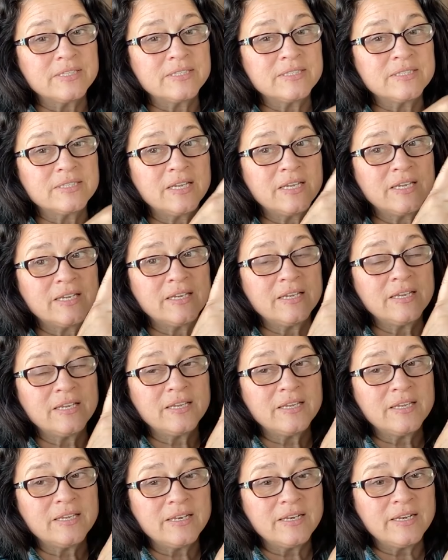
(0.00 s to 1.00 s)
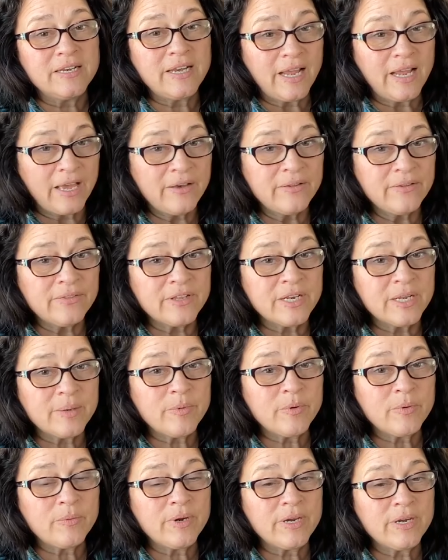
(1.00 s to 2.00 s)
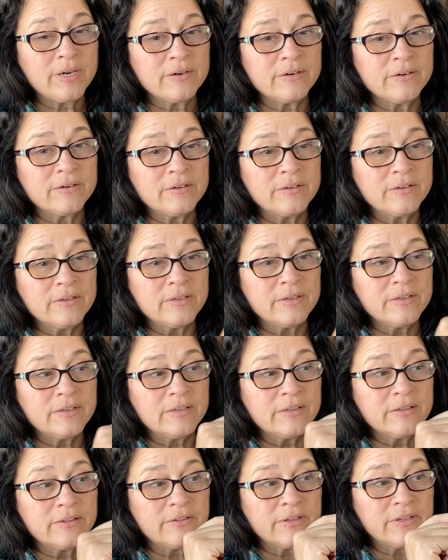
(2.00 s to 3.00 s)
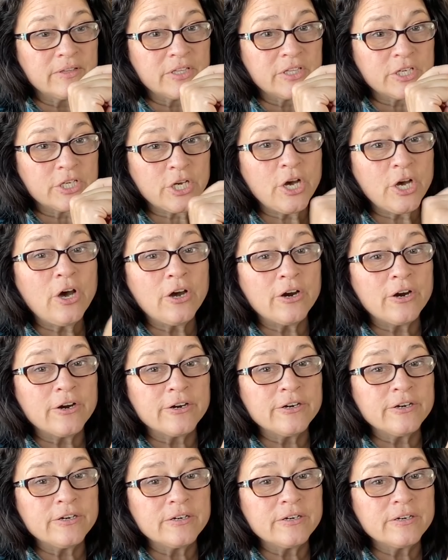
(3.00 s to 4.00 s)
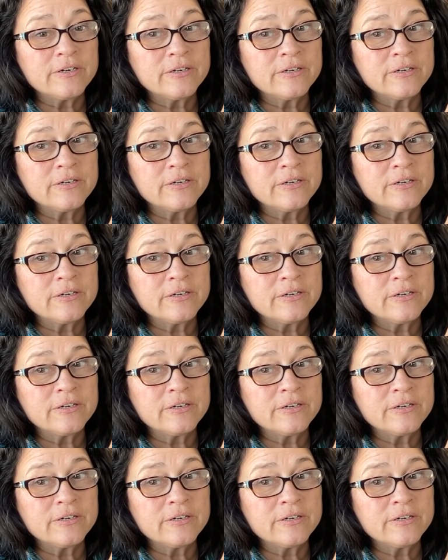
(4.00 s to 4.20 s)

saying, now that I'm aware that the car